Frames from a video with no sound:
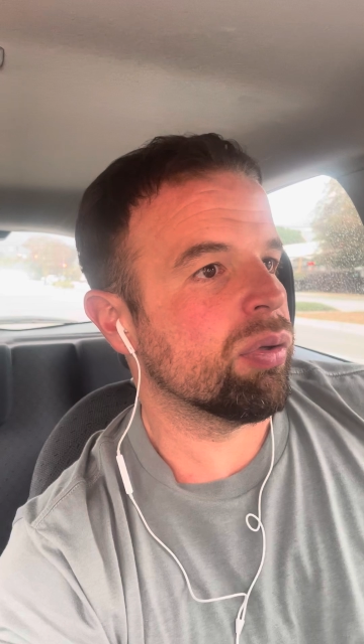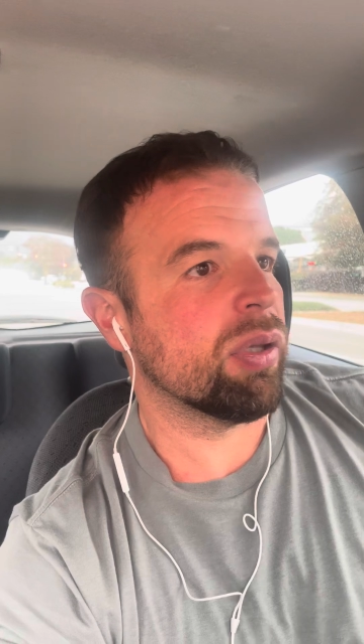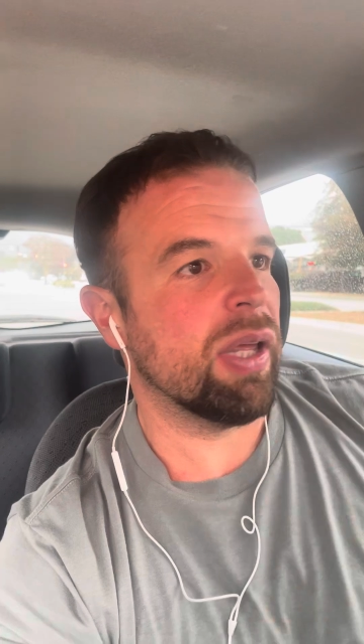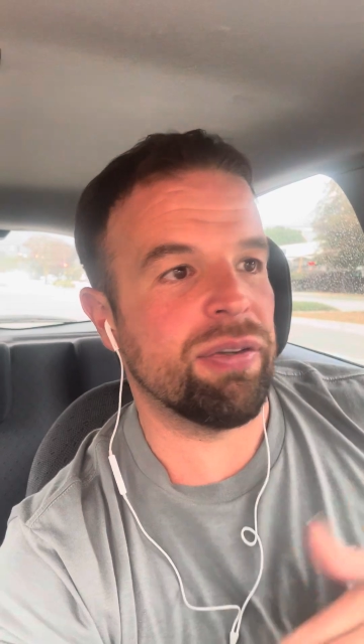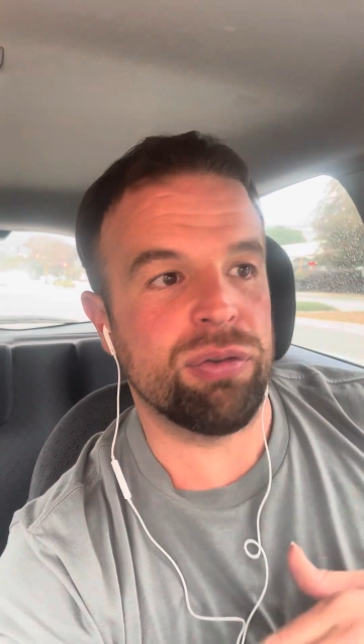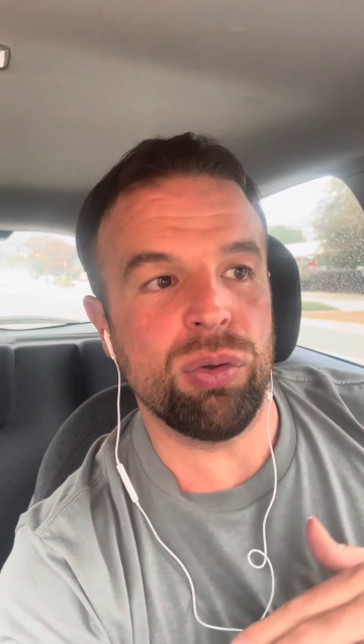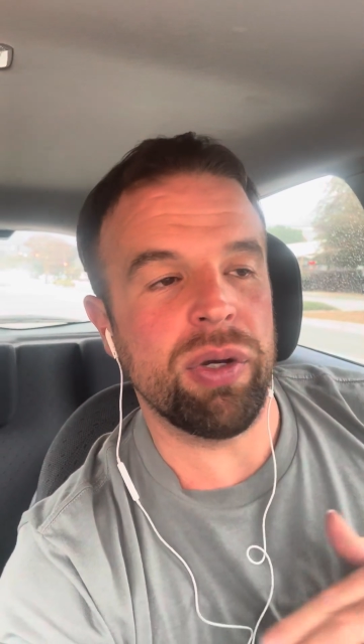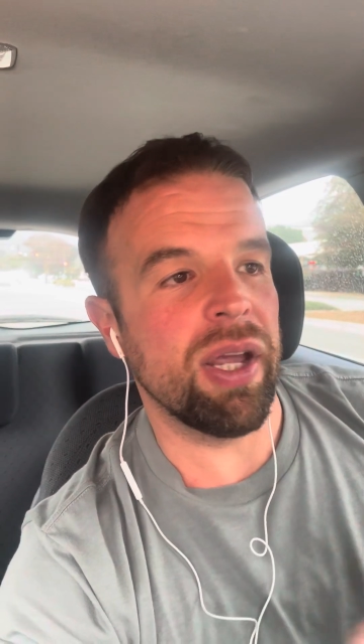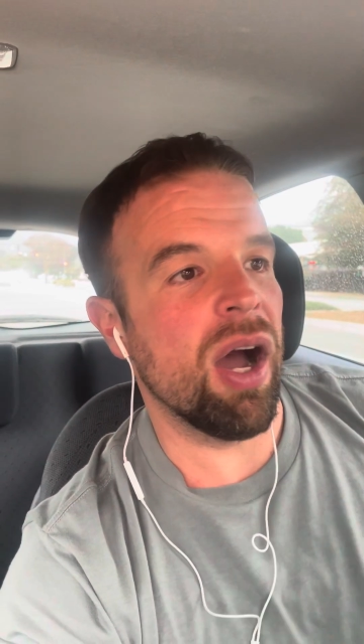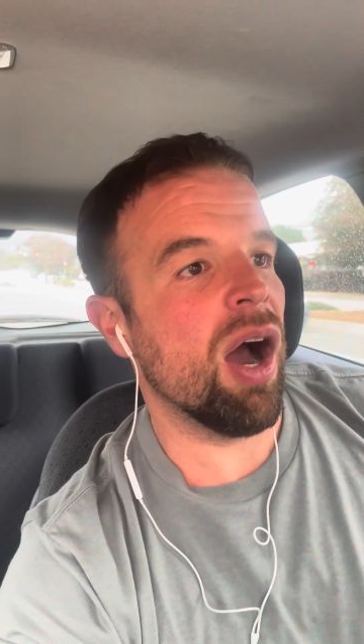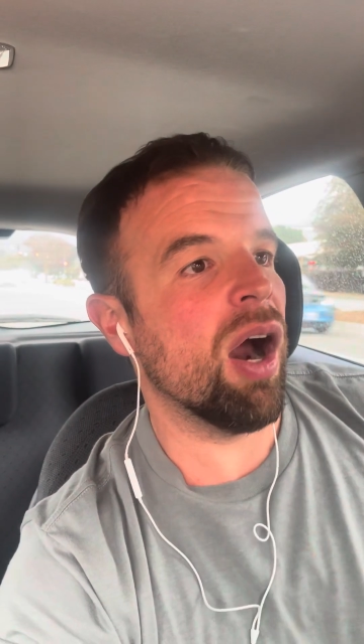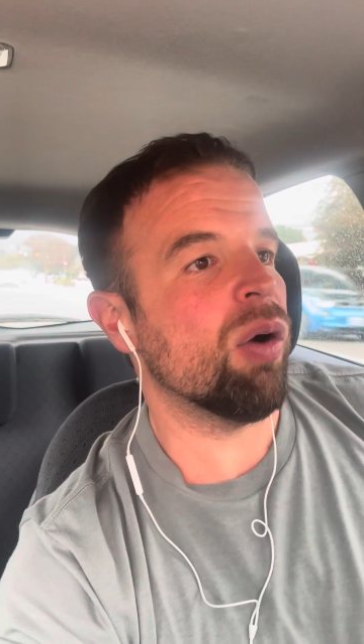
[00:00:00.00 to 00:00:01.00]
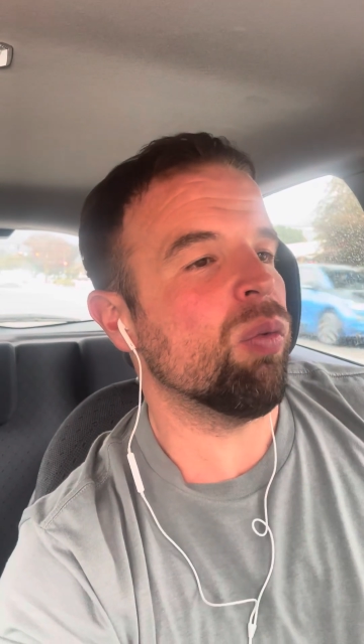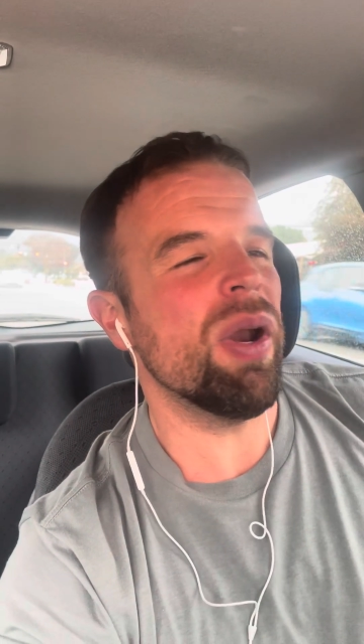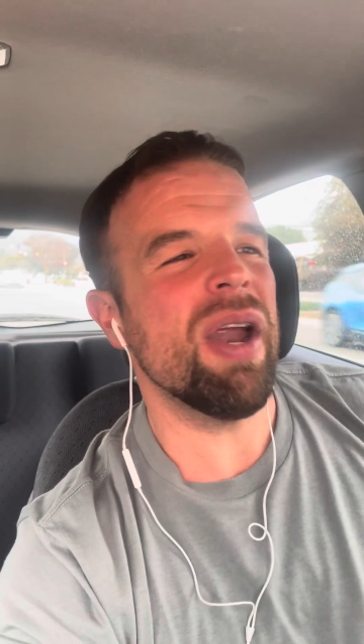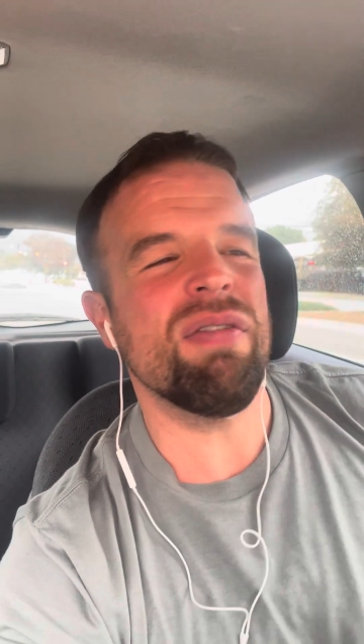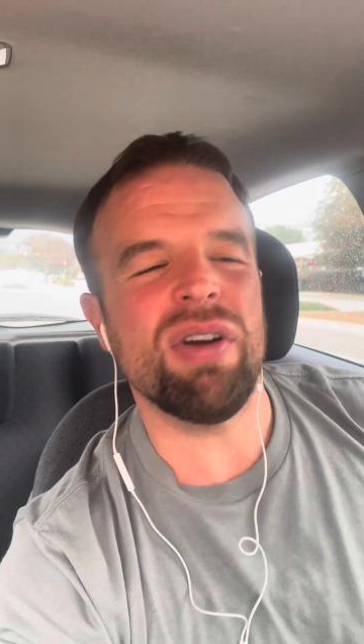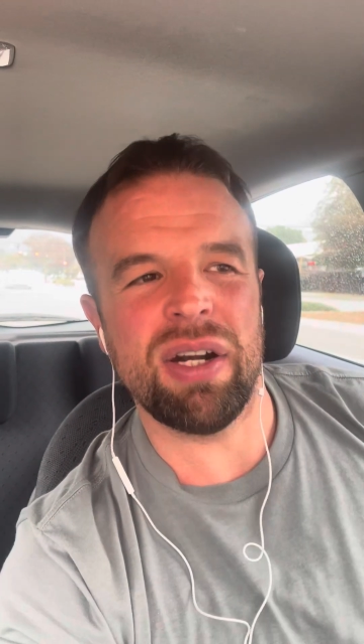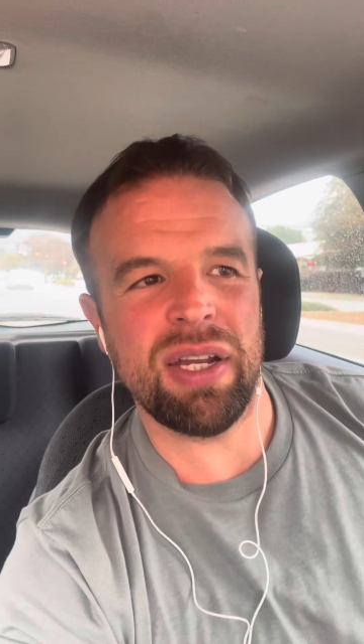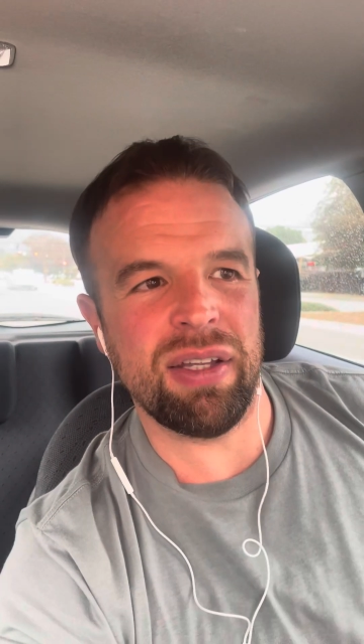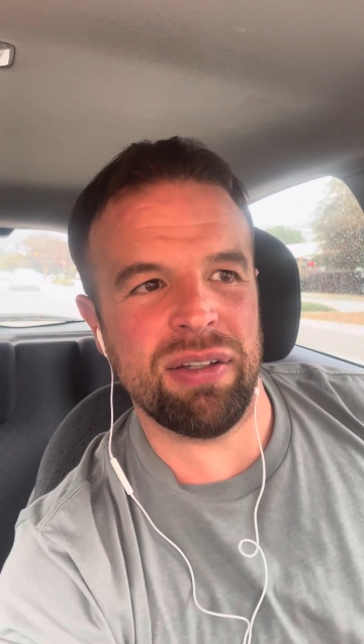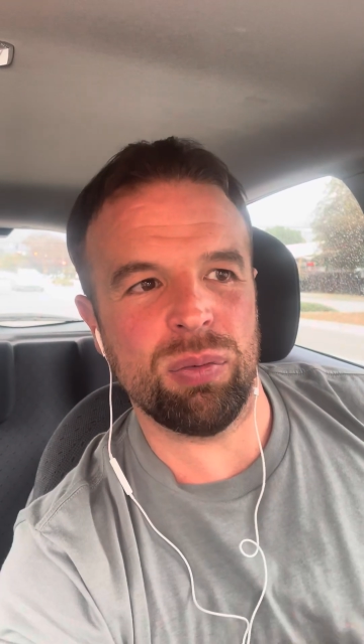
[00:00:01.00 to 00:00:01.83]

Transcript: estudiar, whatever it is,